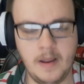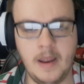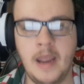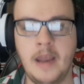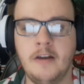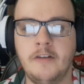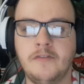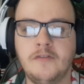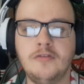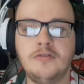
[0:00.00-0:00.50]

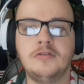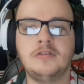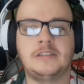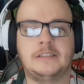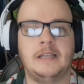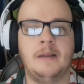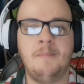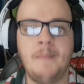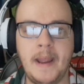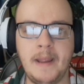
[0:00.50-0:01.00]
And of
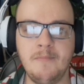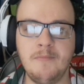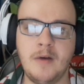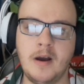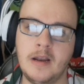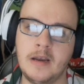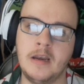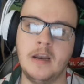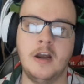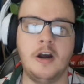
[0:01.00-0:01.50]
course, the main
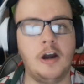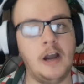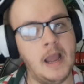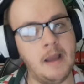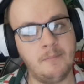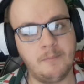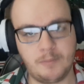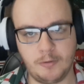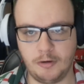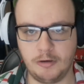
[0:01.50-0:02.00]
one I
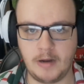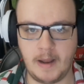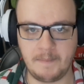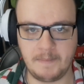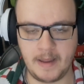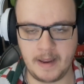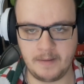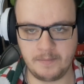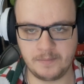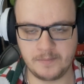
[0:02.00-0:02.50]
haven't brought
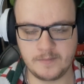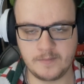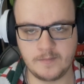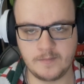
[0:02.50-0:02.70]
up yet,